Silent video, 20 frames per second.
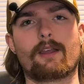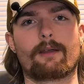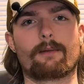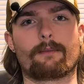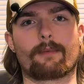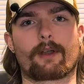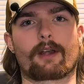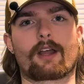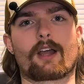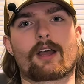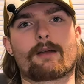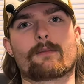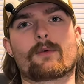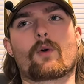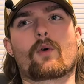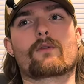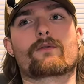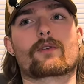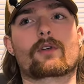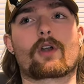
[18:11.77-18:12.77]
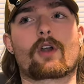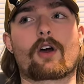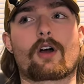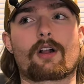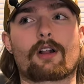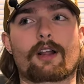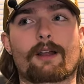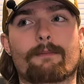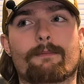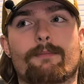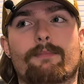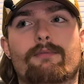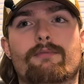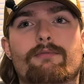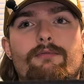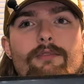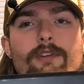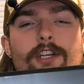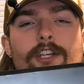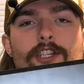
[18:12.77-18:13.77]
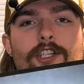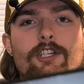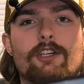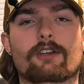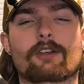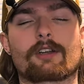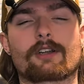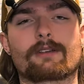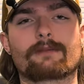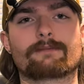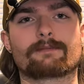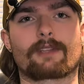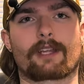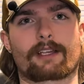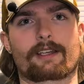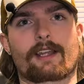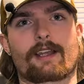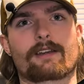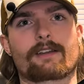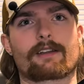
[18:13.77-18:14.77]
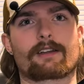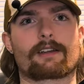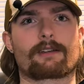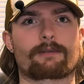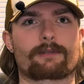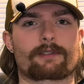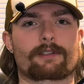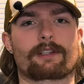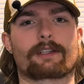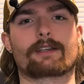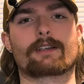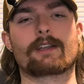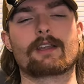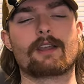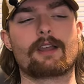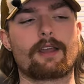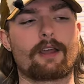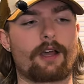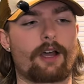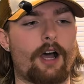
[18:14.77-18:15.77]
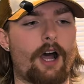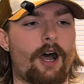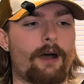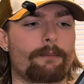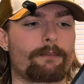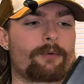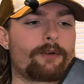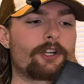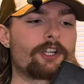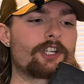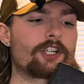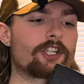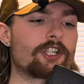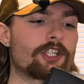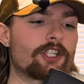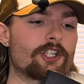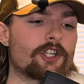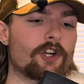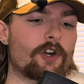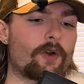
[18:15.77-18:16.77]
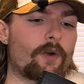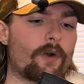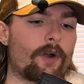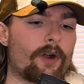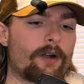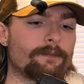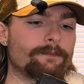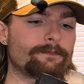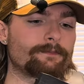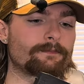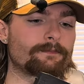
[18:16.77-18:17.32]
But overall, I'm pretty sure, like down here, it was clean. I'm pretty sure